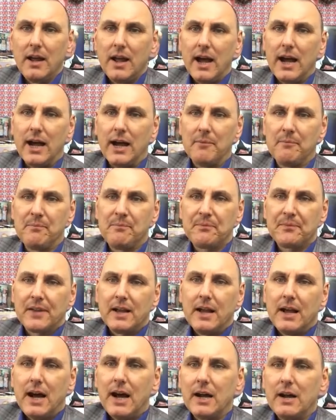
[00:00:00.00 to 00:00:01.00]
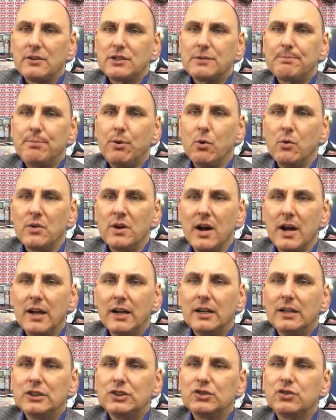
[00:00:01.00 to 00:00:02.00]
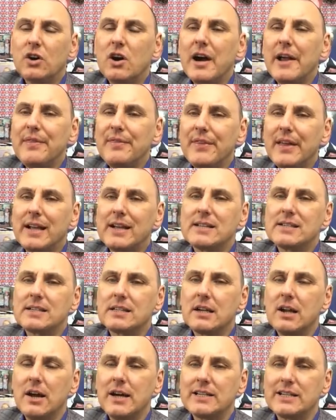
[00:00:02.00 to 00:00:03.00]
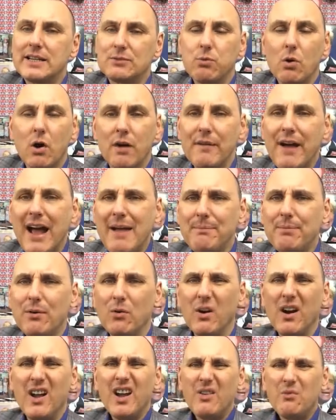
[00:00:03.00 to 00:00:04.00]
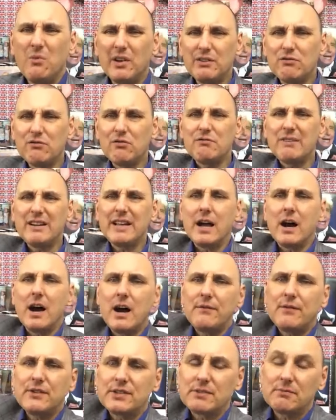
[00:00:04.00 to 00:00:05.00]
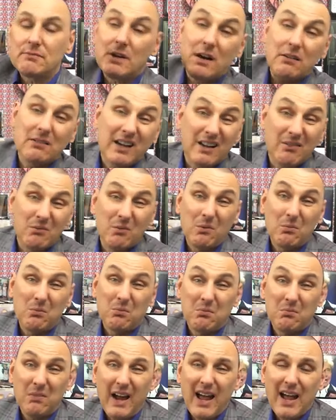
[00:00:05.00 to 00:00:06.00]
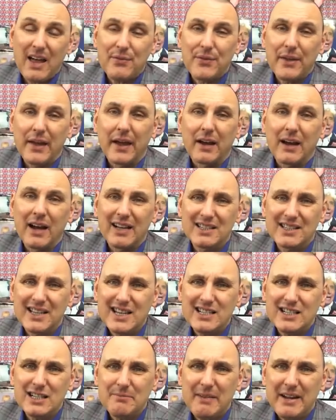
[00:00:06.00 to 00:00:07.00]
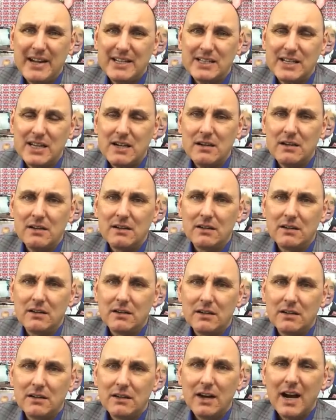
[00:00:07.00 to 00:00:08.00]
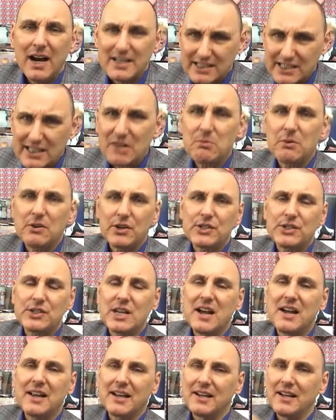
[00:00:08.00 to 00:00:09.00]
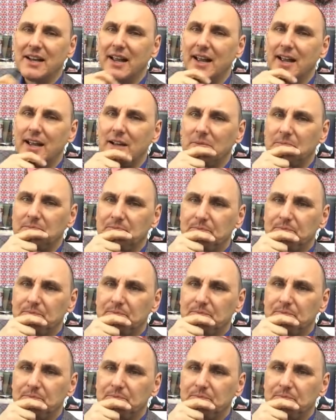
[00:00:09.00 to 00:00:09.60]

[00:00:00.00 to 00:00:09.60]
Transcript: Um, hello to Paul Knight. Try thicker slices. What, of apple? Well, they're already half a... Okay, well, how thick? A centimetre? I see what you're saying there.